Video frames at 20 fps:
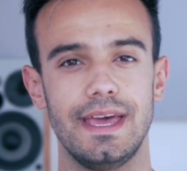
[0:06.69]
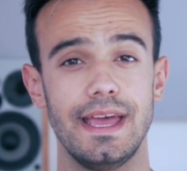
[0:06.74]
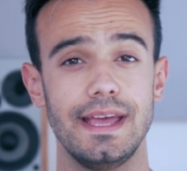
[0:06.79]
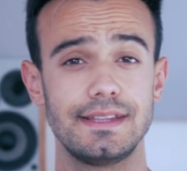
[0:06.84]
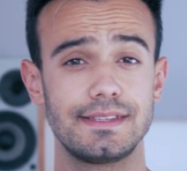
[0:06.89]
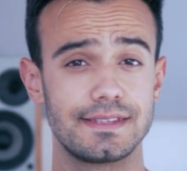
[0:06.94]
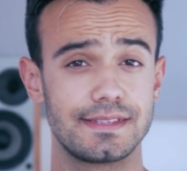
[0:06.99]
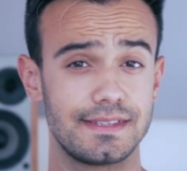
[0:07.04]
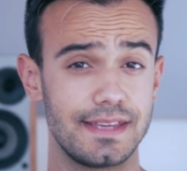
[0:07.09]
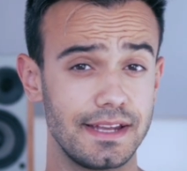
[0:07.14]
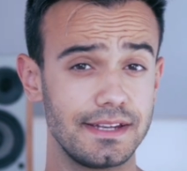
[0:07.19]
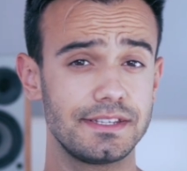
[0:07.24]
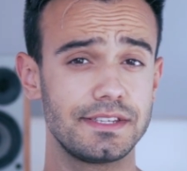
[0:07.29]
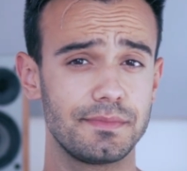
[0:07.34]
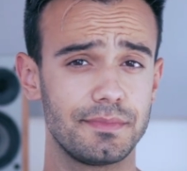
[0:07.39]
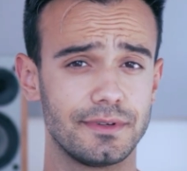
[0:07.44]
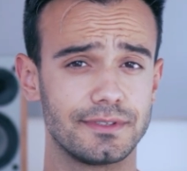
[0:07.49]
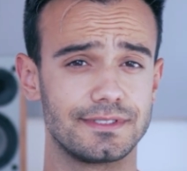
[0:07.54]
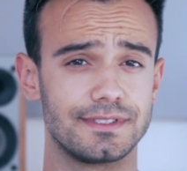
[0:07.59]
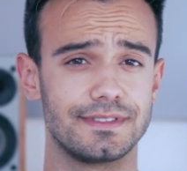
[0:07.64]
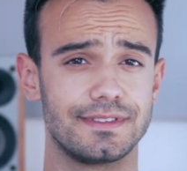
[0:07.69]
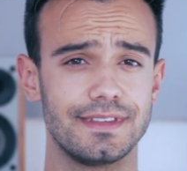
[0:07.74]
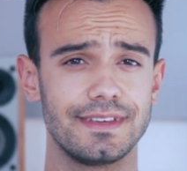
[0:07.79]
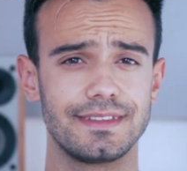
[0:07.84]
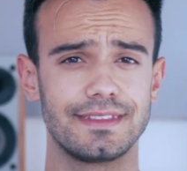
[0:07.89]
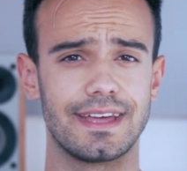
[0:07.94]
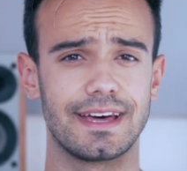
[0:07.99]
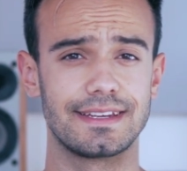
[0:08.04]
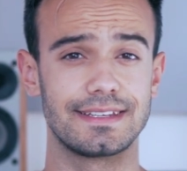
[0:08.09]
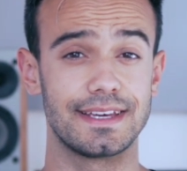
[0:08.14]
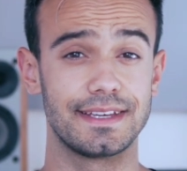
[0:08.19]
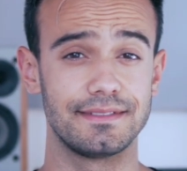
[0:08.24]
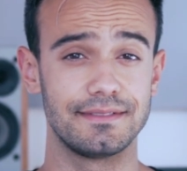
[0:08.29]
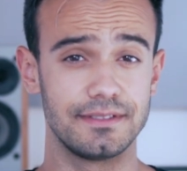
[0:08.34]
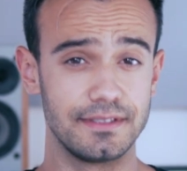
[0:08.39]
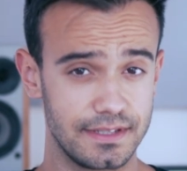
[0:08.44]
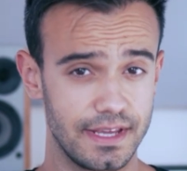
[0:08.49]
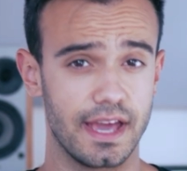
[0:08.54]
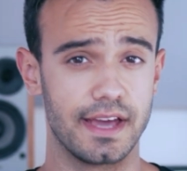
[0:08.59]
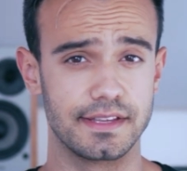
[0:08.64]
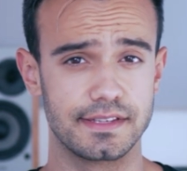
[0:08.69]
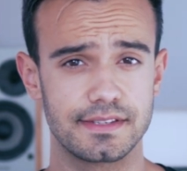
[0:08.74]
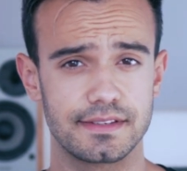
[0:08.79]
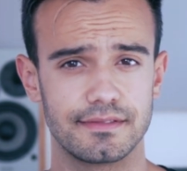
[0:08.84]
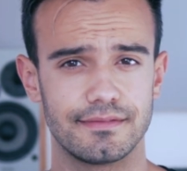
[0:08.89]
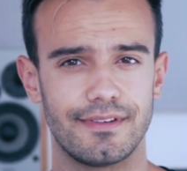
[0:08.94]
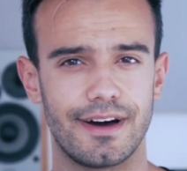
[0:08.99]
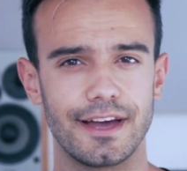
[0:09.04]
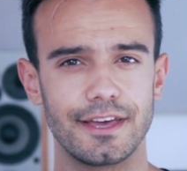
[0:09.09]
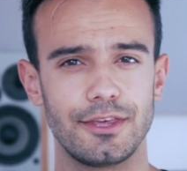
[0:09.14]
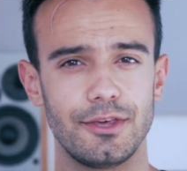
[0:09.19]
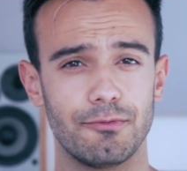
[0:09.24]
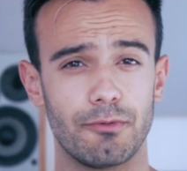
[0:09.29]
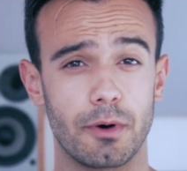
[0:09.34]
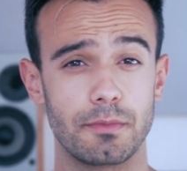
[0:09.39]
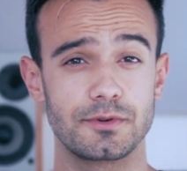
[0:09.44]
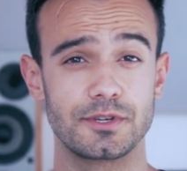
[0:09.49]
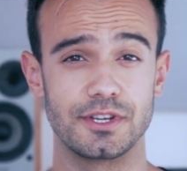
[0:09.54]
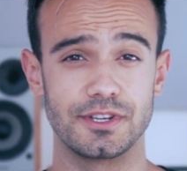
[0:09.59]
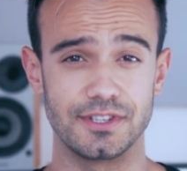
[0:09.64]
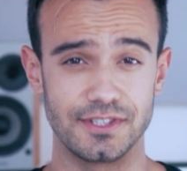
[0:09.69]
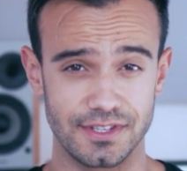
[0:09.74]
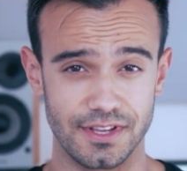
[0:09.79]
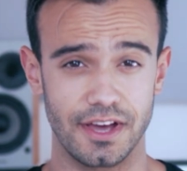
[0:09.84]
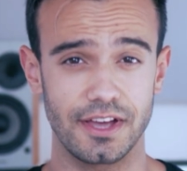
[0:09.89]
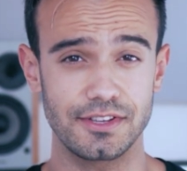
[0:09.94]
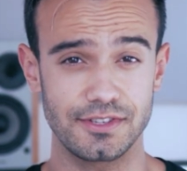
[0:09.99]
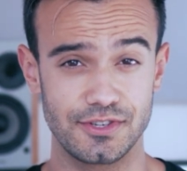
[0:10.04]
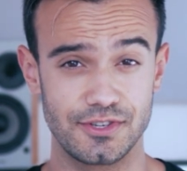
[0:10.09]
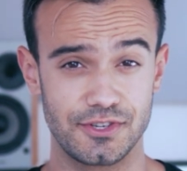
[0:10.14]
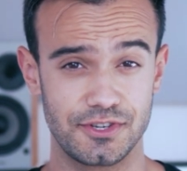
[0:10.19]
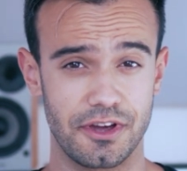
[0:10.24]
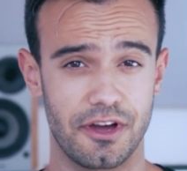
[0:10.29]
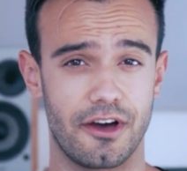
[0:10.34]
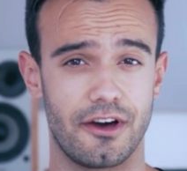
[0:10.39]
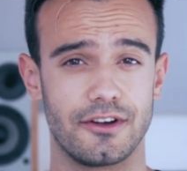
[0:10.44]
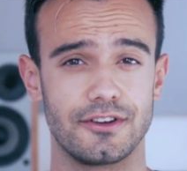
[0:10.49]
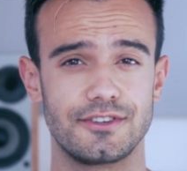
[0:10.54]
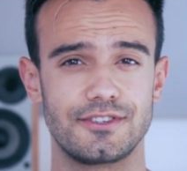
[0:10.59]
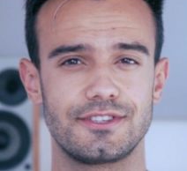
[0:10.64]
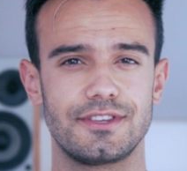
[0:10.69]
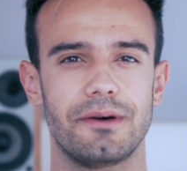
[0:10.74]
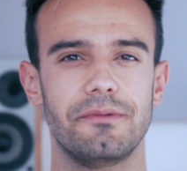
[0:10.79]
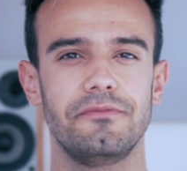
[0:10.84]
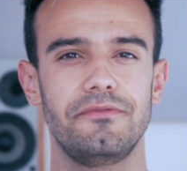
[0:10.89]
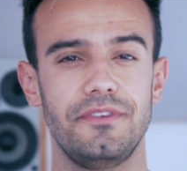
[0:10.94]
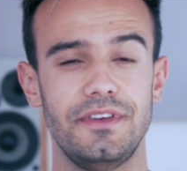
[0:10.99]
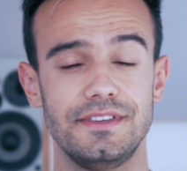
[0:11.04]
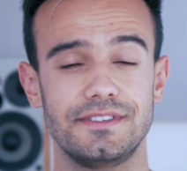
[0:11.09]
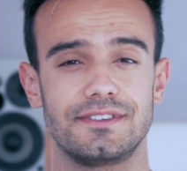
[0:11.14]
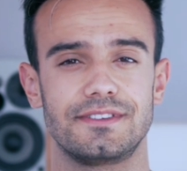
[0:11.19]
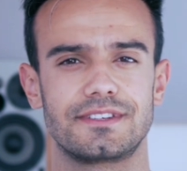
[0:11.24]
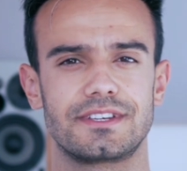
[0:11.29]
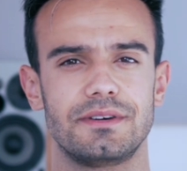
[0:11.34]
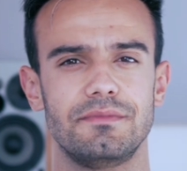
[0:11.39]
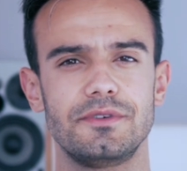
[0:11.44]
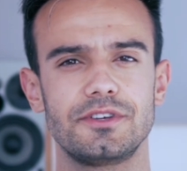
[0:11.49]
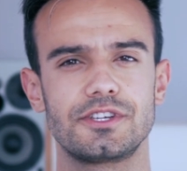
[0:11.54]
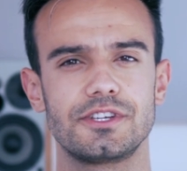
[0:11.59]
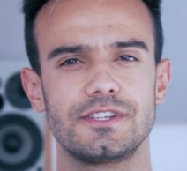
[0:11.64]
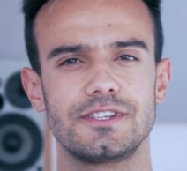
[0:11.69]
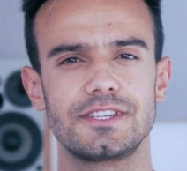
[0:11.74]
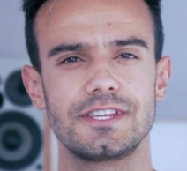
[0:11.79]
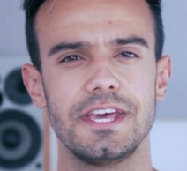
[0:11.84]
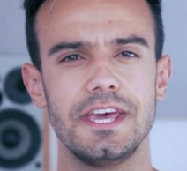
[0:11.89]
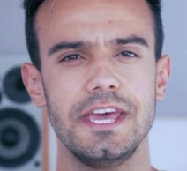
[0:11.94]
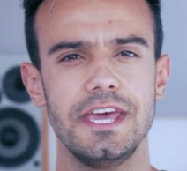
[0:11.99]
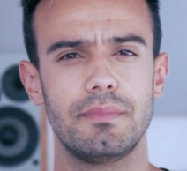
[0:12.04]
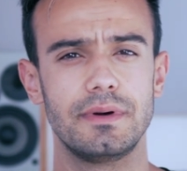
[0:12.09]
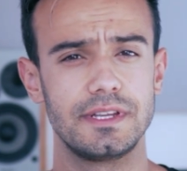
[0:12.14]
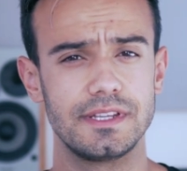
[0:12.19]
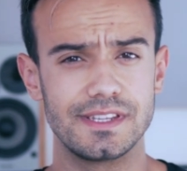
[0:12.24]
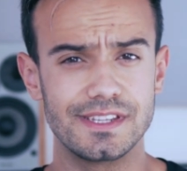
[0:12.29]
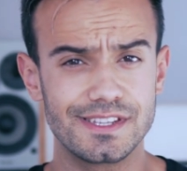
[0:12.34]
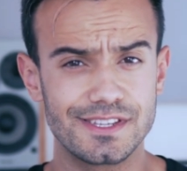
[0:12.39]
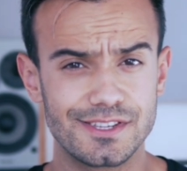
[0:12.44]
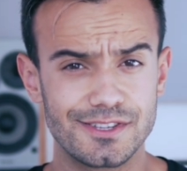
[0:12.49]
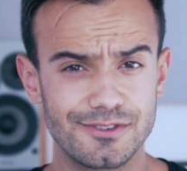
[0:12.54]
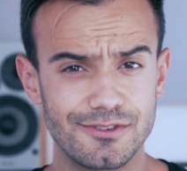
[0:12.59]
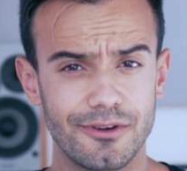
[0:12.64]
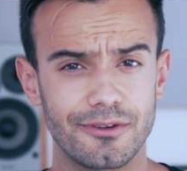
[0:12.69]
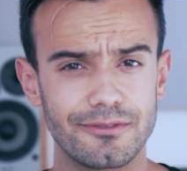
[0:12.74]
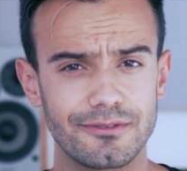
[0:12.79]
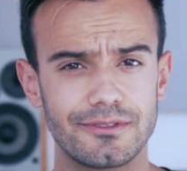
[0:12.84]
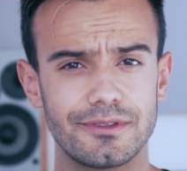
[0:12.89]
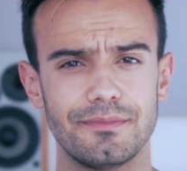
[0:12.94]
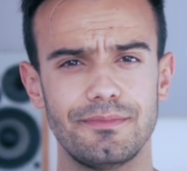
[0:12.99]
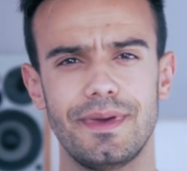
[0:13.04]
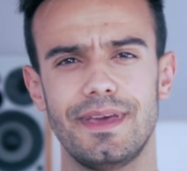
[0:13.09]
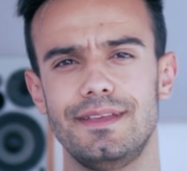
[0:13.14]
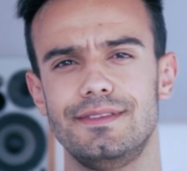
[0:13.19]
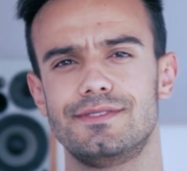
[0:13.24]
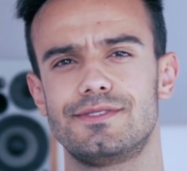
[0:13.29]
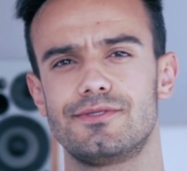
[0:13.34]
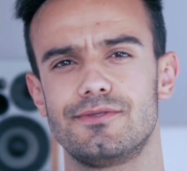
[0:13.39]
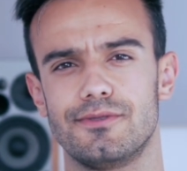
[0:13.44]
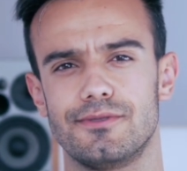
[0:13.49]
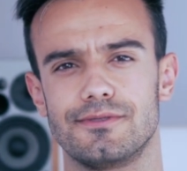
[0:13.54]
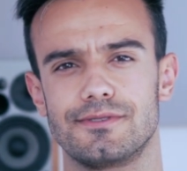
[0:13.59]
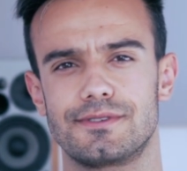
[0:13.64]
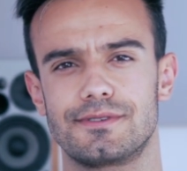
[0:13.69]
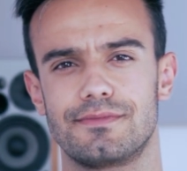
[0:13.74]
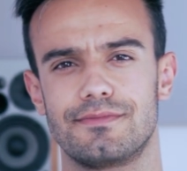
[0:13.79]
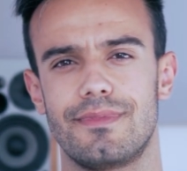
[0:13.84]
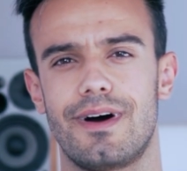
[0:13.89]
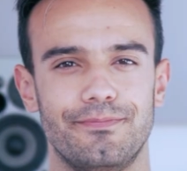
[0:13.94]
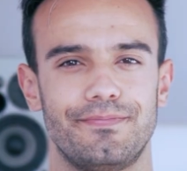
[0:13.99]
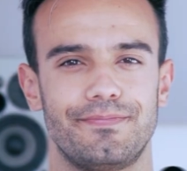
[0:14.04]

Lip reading: It's sensible to think that, and yes, IQ Option does charge some fees and commissions, but it is not the main source.